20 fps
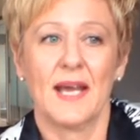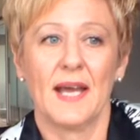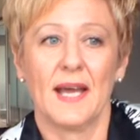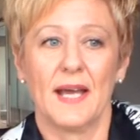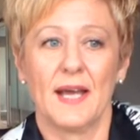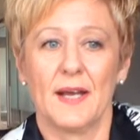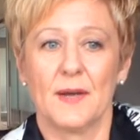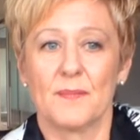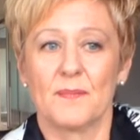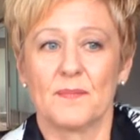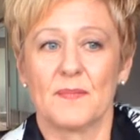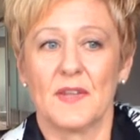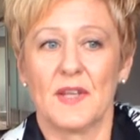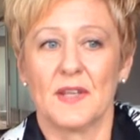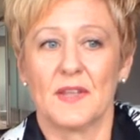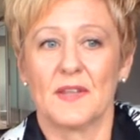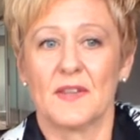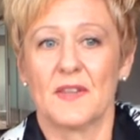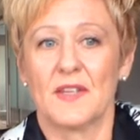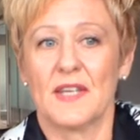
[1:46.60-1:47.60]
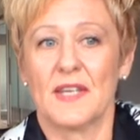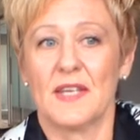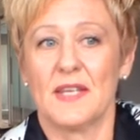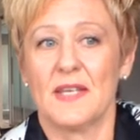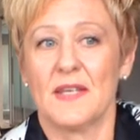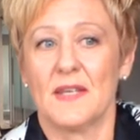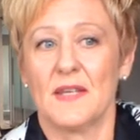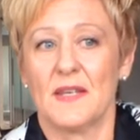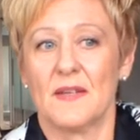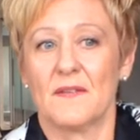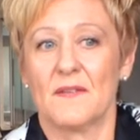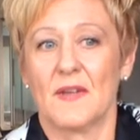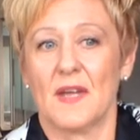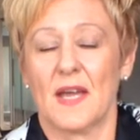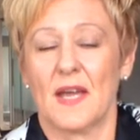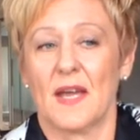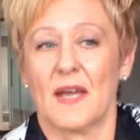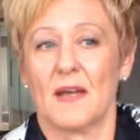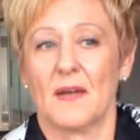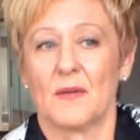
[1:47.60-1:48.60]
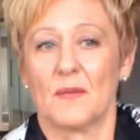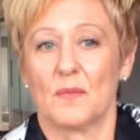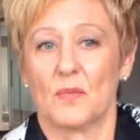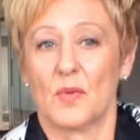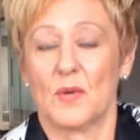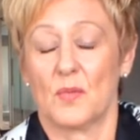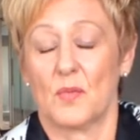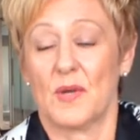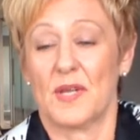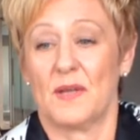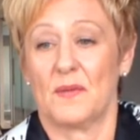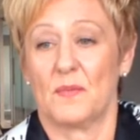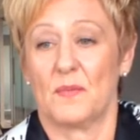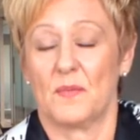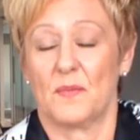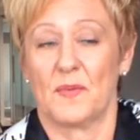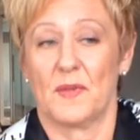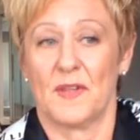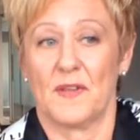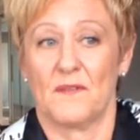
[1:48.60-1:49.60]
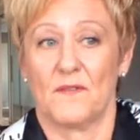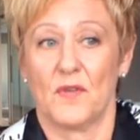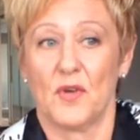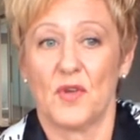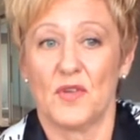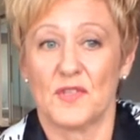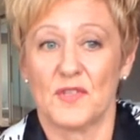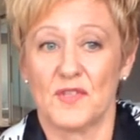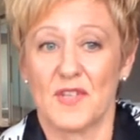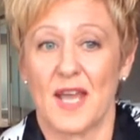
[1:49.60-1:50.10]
The Virtus